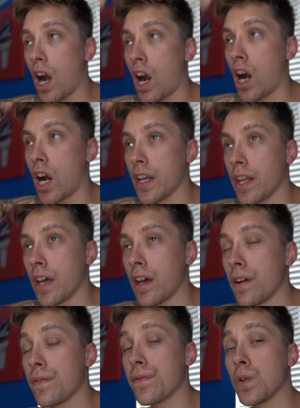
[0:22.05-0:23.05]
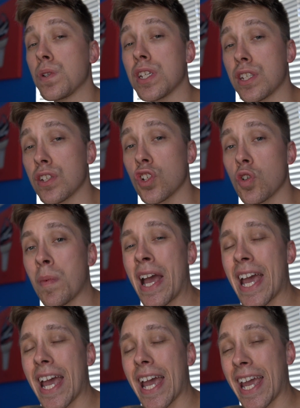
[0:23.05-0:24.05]
on FouseyTube
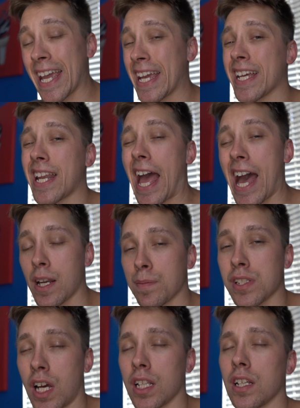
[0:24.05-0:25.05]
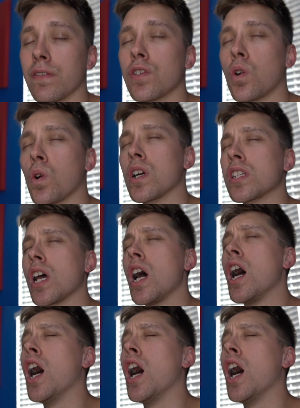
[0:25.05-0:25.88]
and Adam Saleh, of course,